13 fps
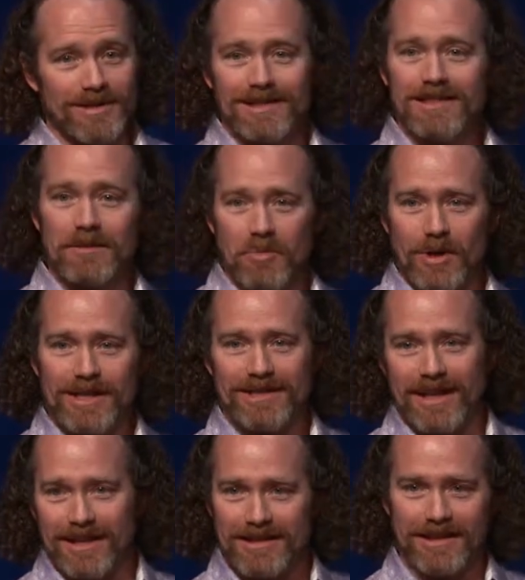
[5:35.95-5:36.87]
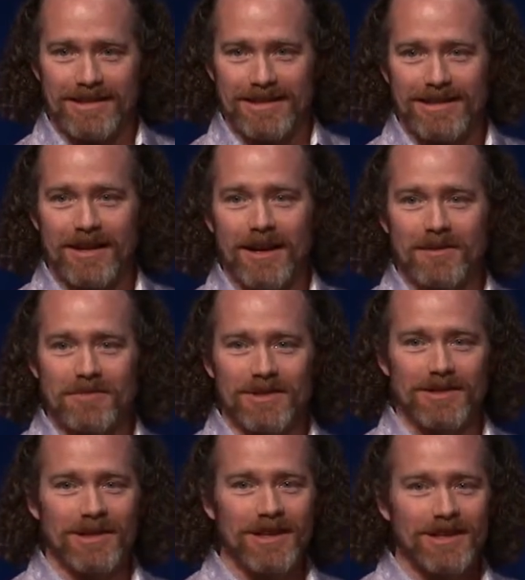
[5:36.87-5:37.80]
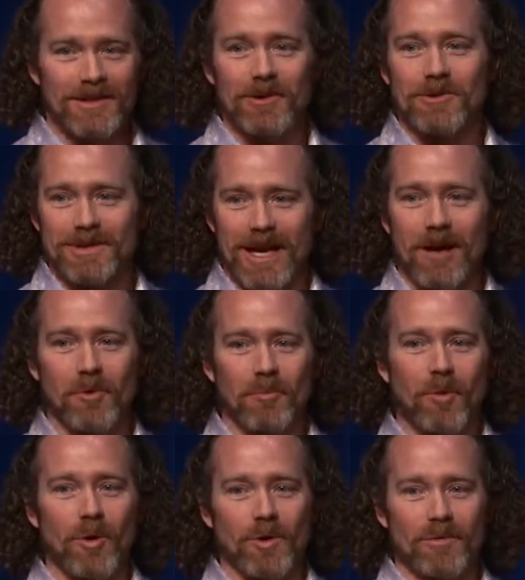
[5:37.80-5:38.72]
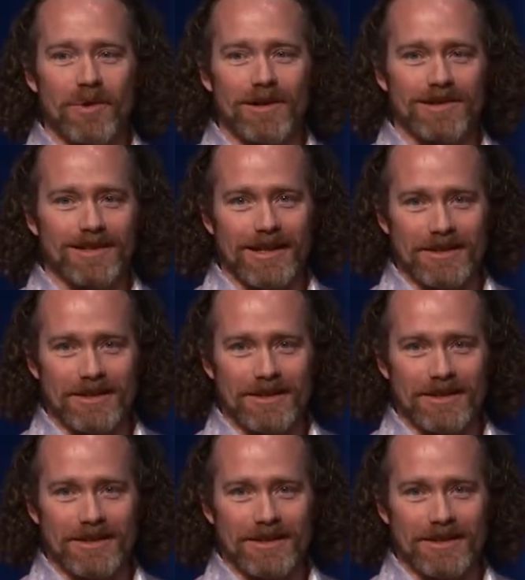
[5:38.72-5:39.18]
That seemed pretty sexy at the time, to go sample polar bears and